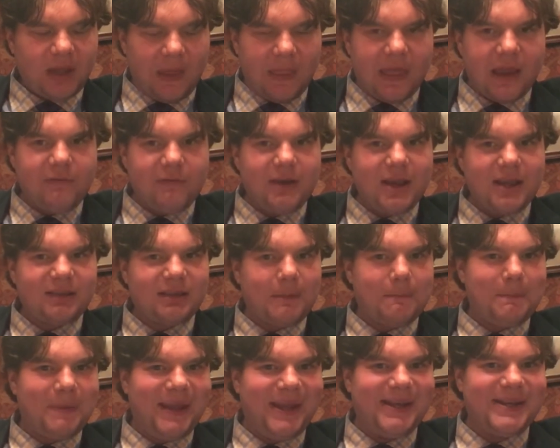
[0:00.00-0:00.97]
There is a
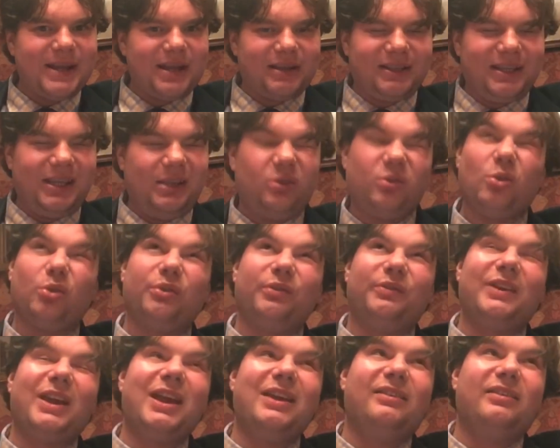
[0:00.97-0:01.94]
peanutty sort
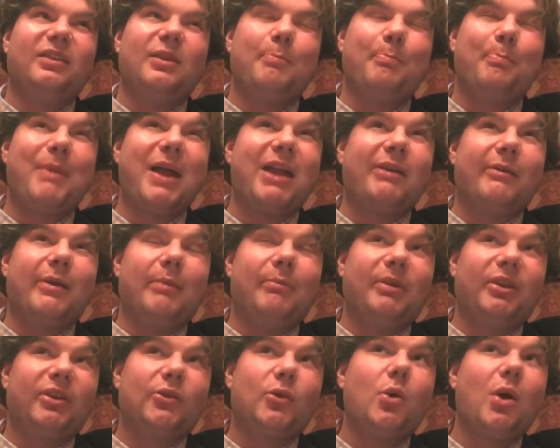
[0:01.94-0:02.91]
of taste in the background,
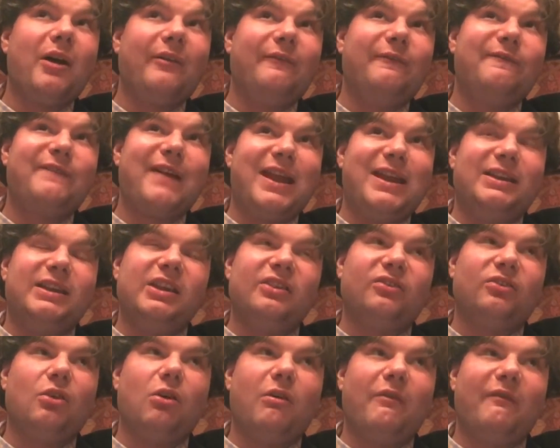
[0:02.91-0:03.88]
but it's quite faint.
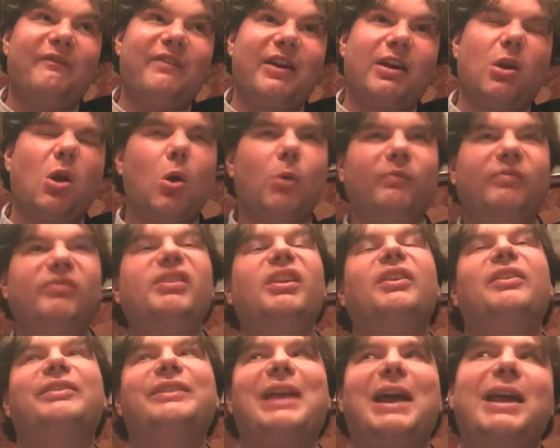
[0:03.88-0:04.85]
It's not a very
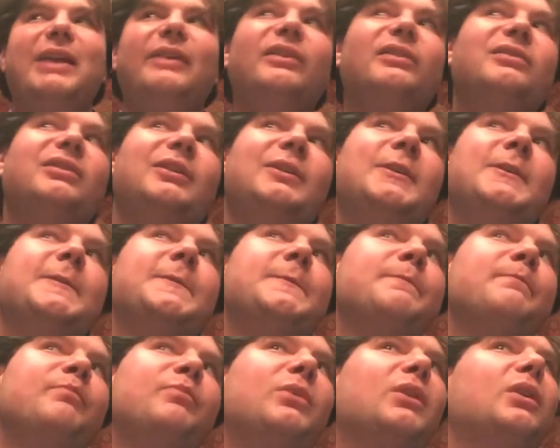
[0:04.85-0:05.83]
obvious taste.
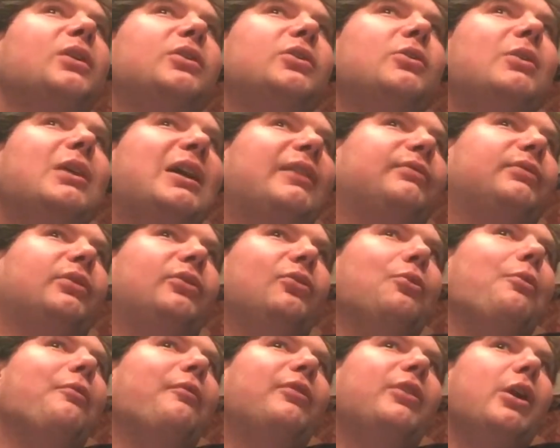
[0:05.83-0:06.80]
You do have to
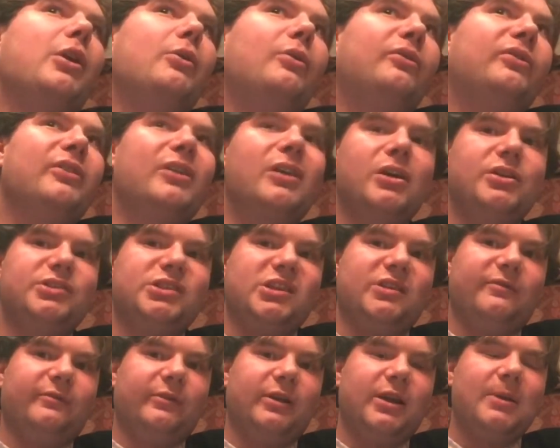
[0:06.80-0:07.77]
sort of go
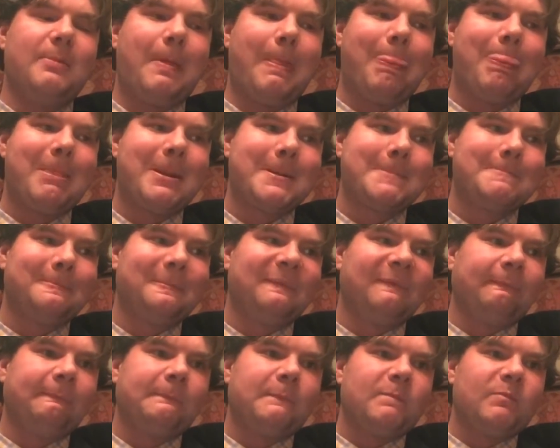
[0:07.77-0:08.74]
searching for it.
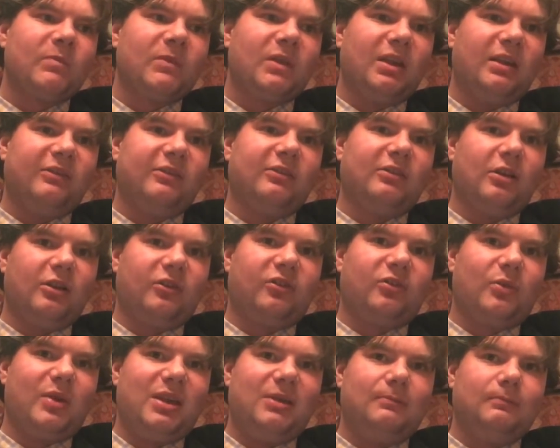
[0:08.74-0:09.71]
There's a lot of
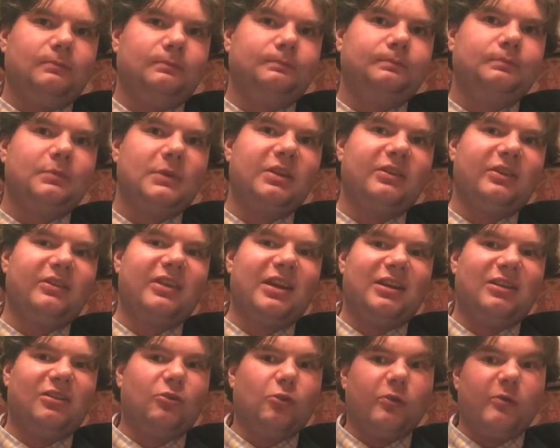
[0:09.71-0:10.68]
sweet, as I
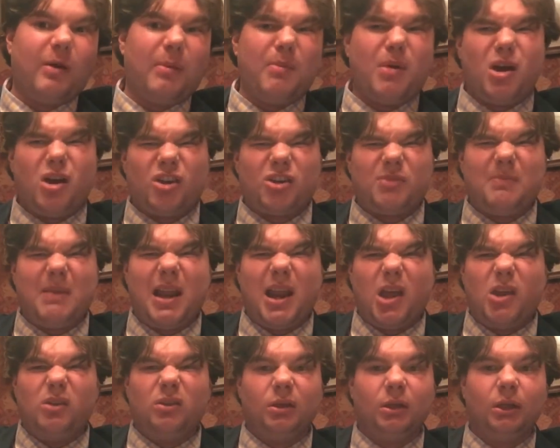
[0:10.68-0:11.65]
said, it's all sort of like
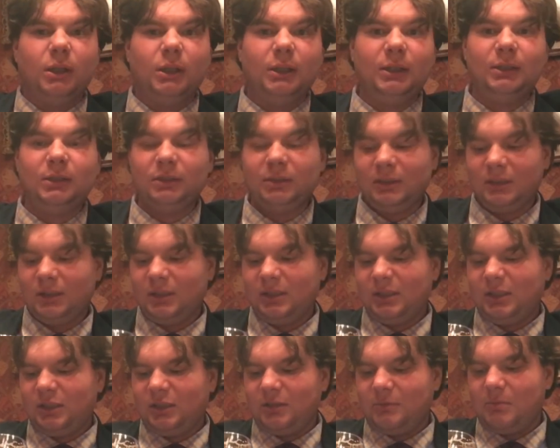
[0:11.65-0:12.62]
marshmallow,
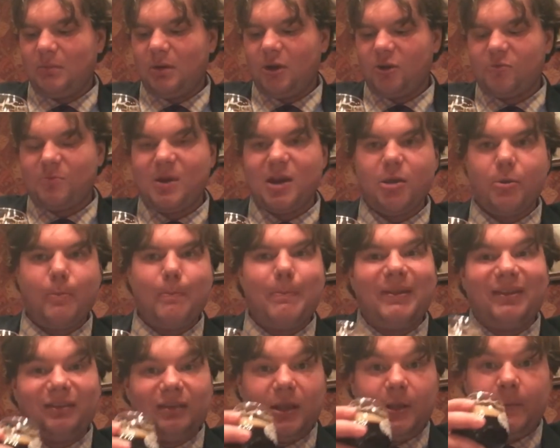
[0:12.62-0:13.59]
marshmallow and
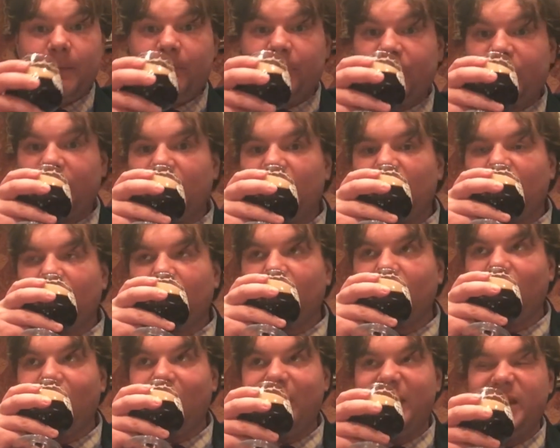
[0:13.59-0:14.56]
biscuit,
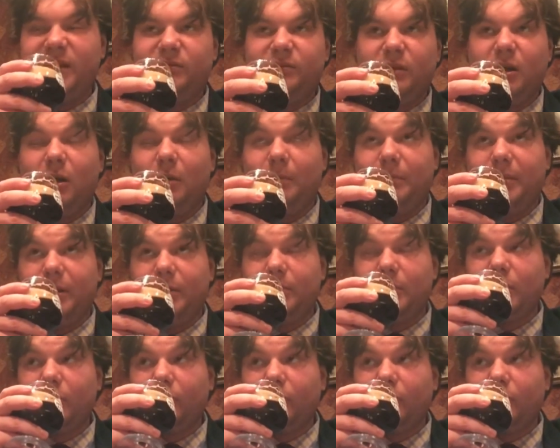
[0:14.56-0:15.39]
and then dark burnt